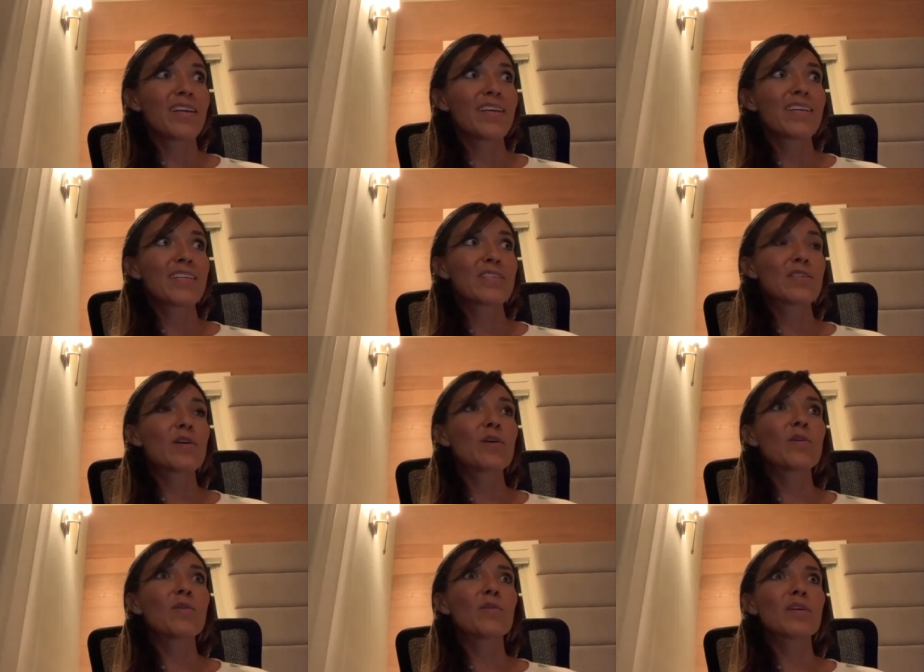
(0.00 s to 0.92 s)

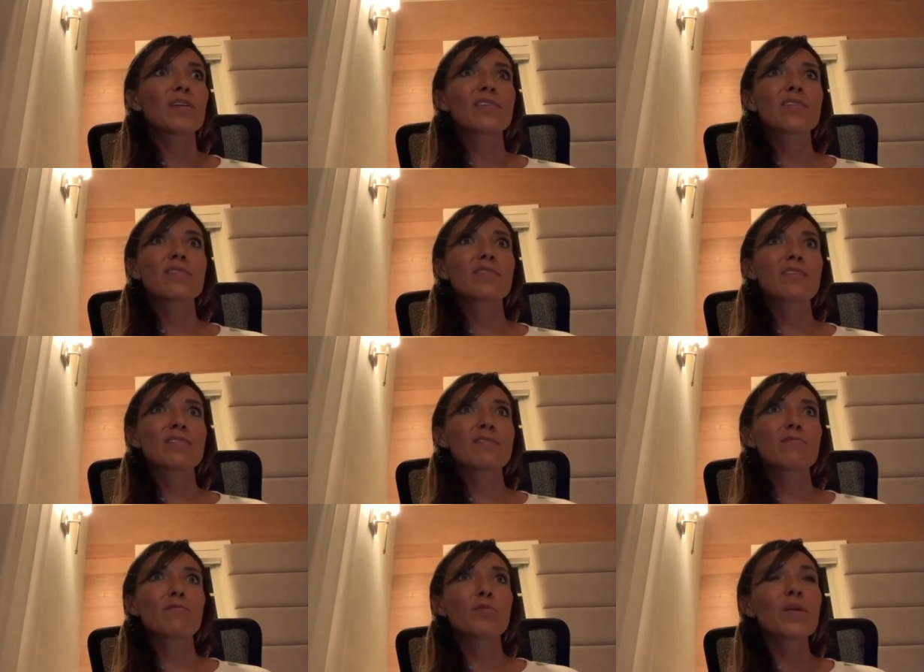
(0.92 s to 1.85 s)
So it's,
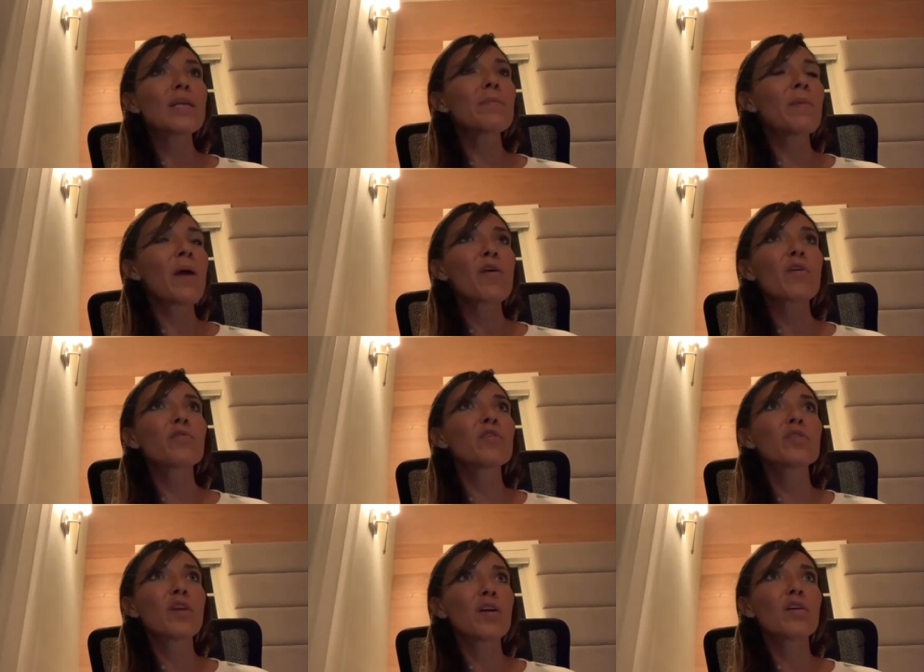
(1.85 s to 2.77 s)
it's really
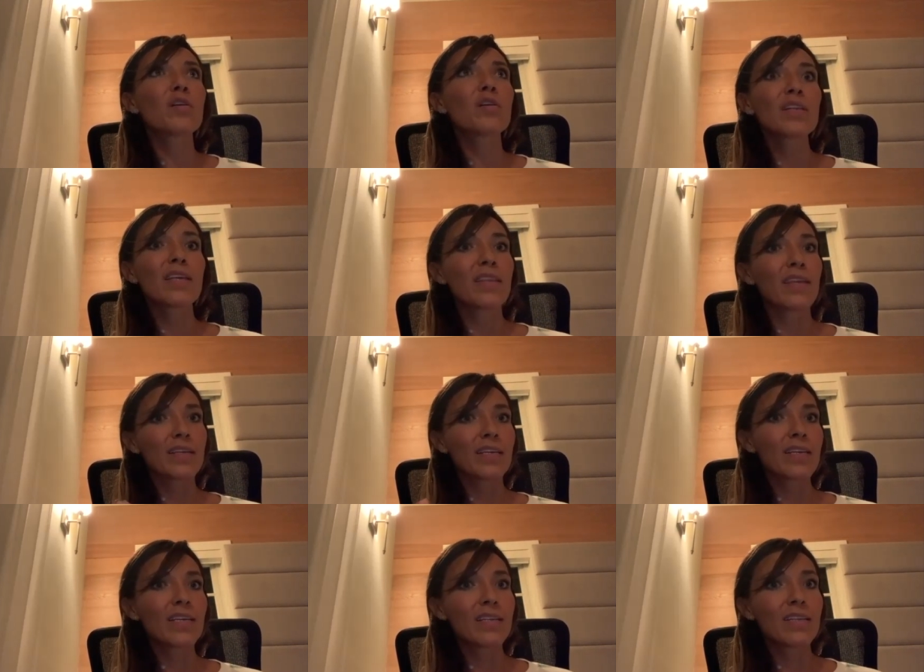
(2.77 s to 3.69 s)
powerful, not only the
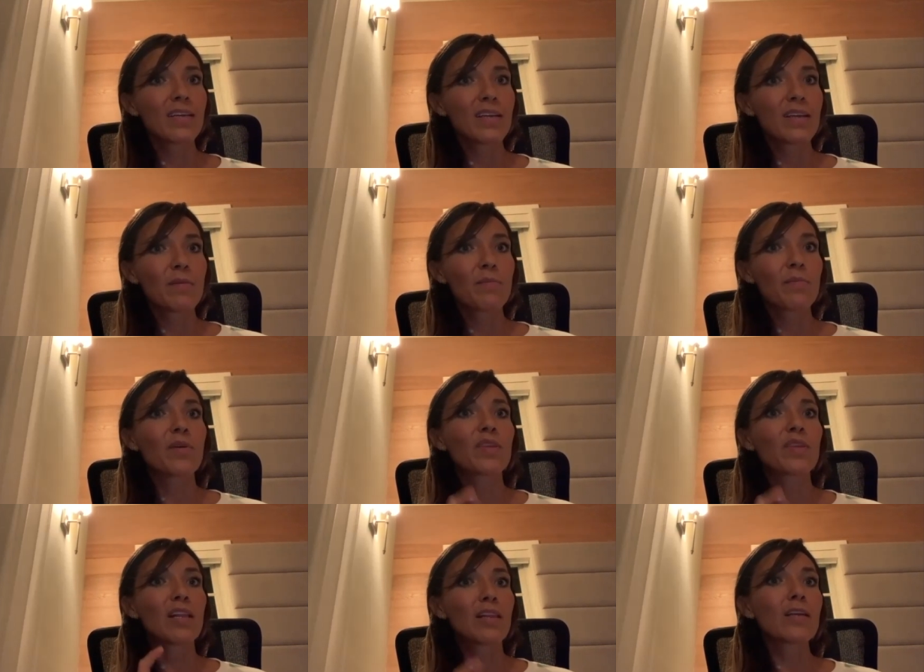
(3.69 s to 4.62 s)
kit, but
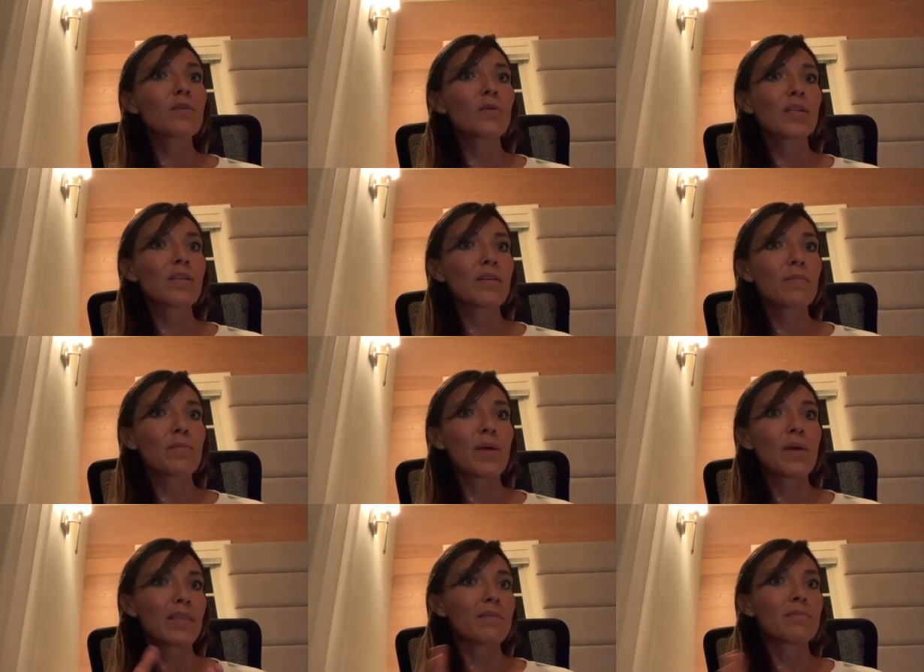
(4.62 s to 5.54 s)
the liquid
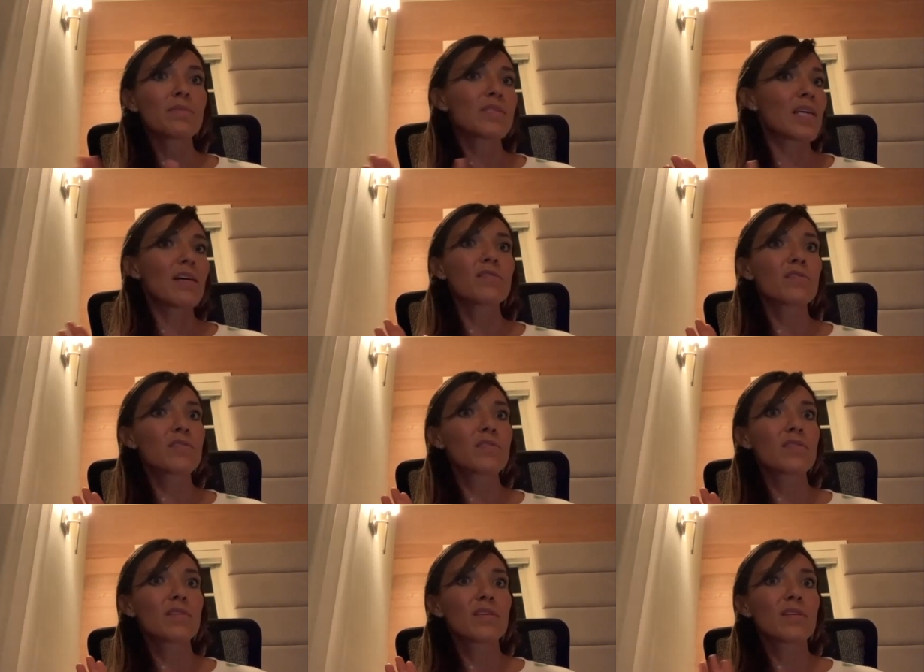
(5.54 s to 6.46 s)
by themselves.
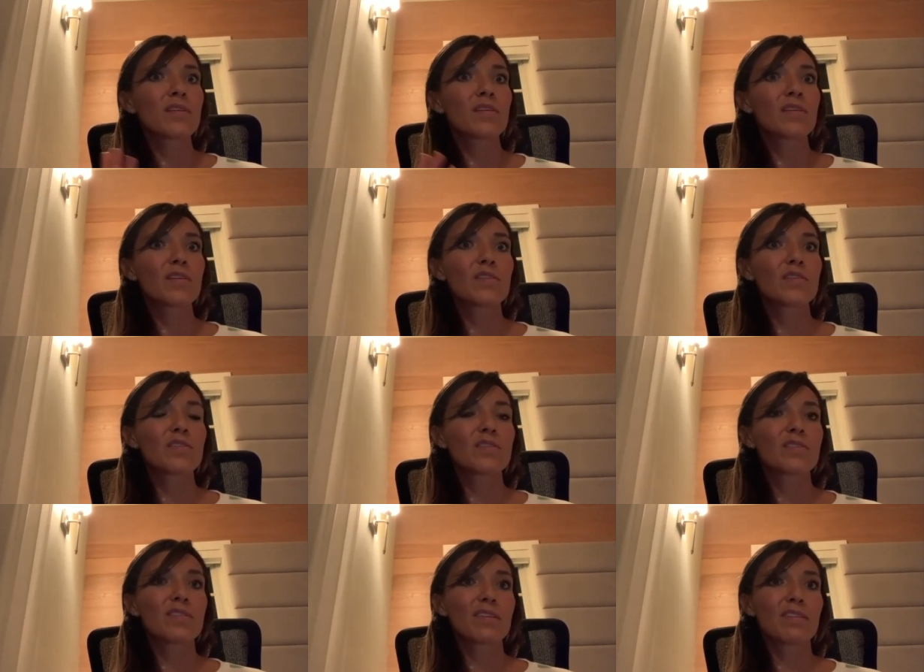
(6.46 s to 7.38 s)

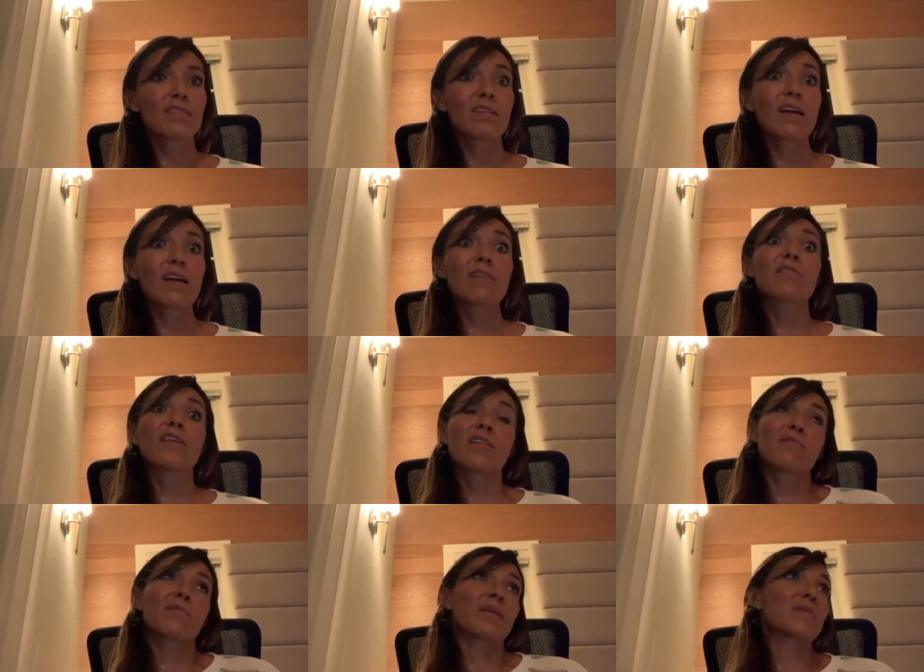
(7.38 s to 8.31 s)
Because I, I,
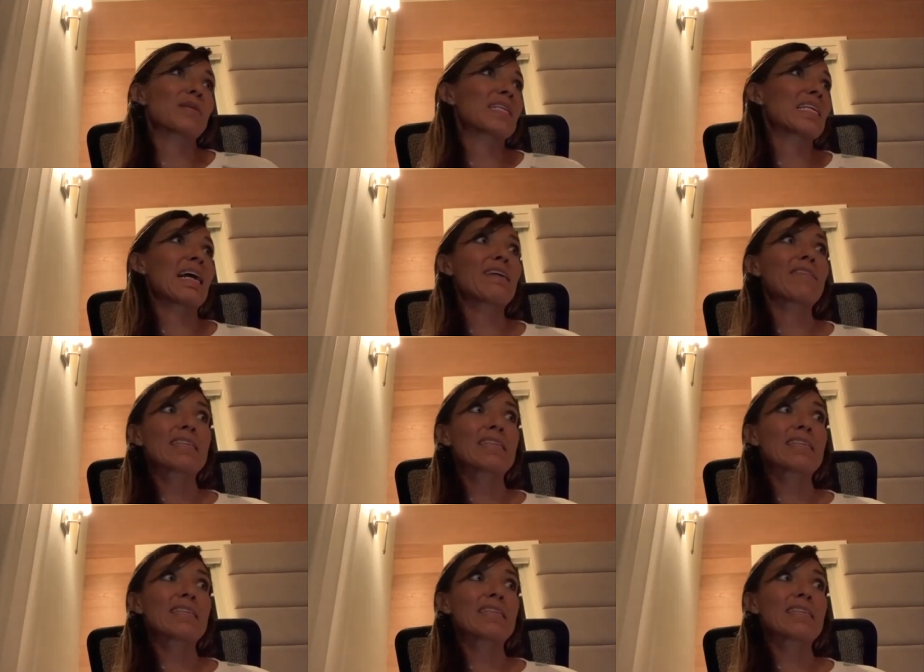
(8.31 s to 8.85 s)
I mean,